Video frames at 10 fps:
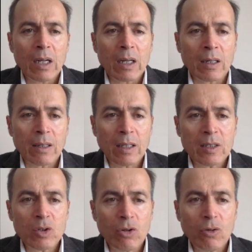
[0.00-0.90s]
That
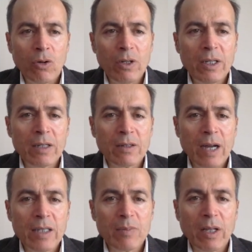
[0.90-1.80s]
is not only in
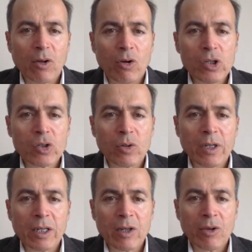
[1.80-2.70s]
rice, but also
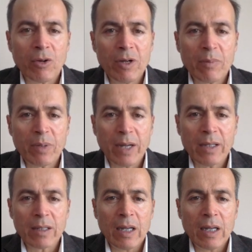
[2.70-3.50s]
in quinoa bread.